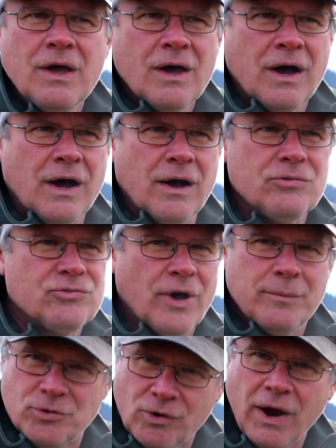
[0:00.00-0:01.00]
so
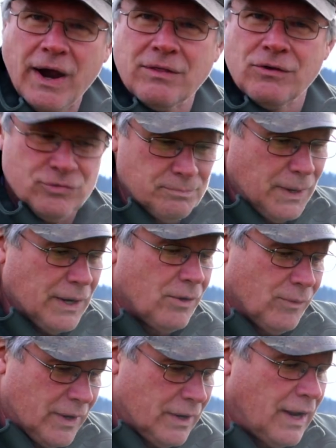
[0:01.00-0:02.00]
I'm trying this bigger
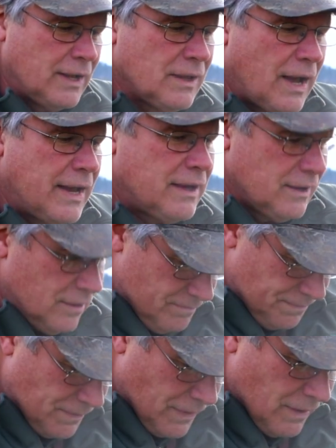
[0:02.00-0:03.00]
one, and I like it.
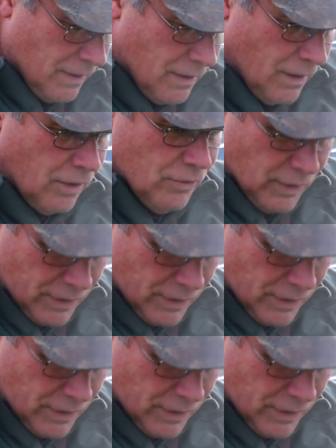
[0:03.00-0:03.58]
Although